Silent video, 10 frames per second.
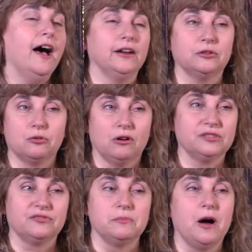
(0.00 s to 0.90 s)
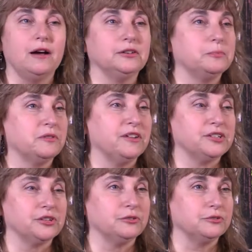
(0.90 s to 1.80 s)
and across Vermont,
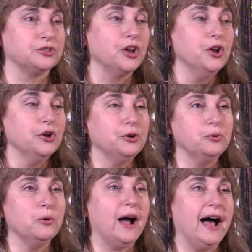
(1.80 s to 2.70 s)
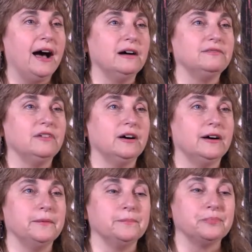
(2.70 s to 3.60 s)
professionals who have
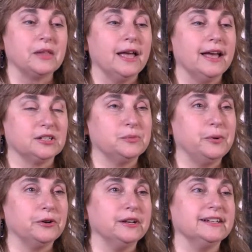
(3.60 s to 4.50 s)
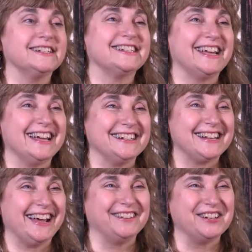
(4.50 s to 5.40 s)
um, experience and
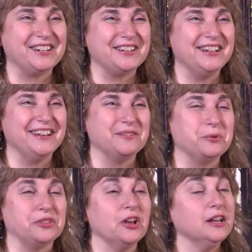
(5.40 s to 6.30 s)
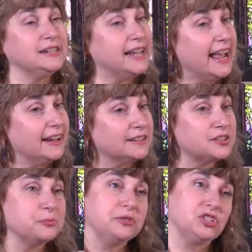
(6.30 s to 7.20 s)
talent uh, with
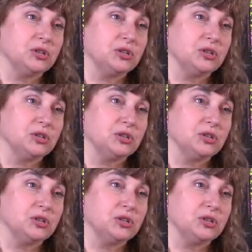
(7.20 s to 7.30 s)
dance, with